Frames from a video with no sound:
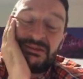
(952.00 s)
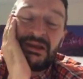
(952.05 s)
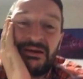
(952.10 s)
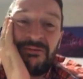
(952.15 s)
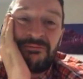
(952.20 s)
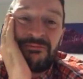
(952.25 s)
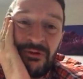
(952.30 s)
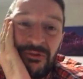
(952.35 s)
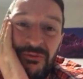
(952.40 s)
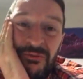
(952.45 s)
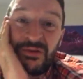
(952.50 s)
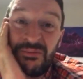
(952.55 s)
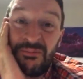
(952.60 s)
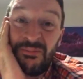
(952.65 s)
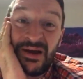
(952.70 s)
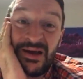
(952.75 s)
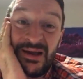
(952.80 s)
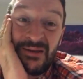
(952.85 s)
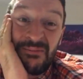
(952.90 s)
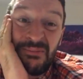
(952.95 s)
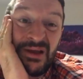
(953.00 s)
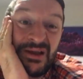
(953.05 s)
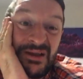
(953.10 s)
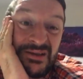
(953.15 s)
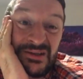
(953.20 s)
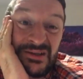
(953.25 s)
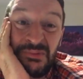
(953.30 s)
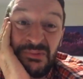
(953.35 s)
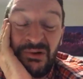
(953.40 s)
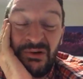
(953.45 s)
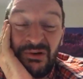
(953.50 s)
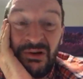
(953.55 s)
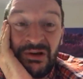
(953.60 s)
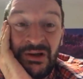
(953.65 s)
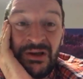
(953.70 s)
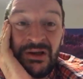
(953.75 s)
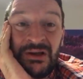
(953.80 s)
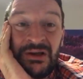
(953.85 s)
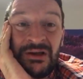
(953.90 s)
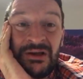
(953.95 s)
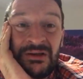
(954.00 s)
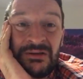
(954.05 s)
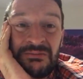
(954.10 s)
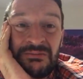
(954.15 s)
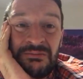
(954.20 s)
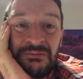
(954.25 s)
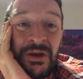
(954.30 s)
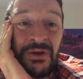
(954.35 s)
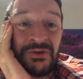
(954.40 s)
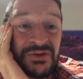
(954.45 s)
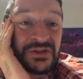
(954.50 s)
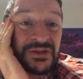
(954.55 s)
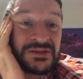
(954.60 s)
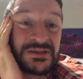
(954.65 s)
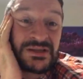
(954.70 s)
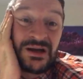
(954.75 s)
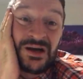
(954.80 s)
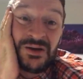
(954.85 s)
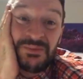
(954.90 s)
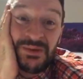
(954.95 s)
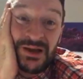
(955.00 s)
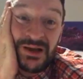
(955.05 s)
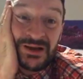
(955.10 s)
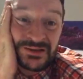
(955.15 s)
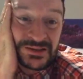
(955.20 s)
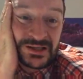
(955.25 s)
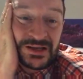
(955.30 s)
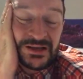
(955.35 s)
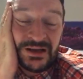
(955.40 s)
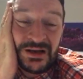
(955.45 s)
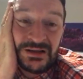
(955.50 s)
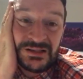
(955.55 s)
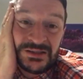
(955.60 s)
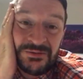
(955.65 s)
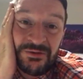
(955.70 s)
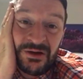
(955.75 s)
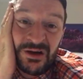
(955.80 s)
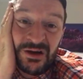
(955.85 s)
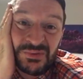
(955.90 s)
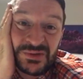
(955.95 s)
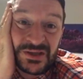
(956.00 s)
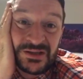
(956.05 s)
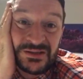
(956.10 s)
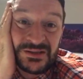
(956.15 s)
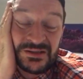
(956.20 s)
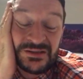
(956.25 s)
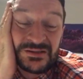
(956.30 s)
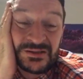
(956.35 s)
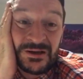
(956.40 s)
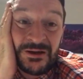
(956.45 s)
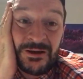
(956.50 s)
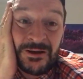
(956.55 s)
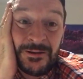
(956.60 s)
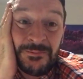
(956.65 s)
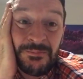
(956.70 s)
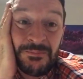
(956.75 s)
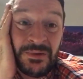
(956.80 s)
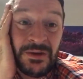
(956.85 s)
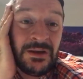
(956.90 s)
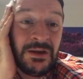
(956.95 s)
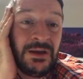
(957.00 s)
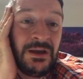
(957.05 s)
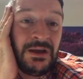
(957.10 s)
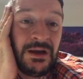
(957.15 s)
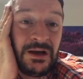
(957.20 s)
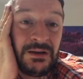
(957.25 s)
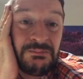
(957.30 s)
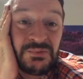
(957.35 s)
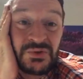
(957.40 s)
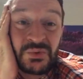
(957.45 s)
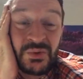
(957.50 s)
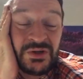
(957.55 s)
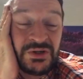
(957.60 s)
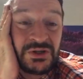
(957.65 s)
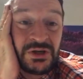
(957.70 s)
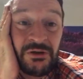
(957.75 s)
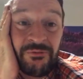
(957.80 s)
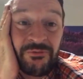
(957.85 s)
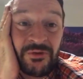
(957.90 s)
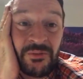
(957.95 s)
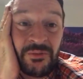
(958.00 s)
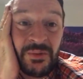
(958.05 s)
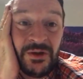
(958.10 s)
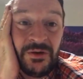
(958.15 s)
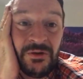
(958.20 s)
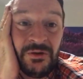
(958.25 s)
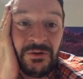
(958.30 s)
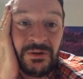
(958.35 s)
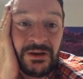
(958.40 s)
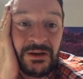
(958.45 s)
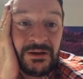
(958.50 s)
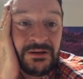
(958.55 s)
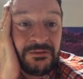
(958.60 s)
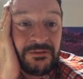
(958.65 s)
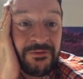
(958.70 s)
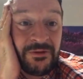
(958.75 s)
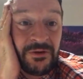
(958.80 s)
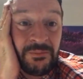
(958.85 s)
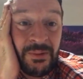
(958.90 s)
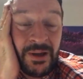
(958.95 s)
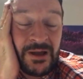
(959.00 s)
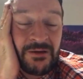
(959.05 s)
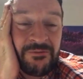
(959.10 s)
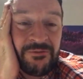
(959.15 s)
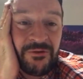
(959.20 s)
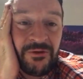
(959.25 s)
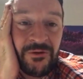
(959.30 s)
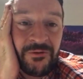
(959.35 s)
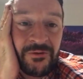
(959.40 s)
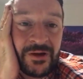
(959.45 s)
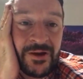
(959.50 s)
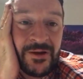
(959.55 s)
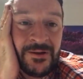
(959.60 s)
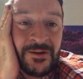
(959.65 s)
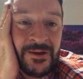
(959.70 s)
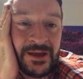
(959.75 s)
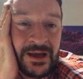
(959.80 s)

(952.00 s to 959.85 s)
get involved in petty bits, but most of the time now, I'd say 95% of the time, I'm switched off from it all, and I feel better for it.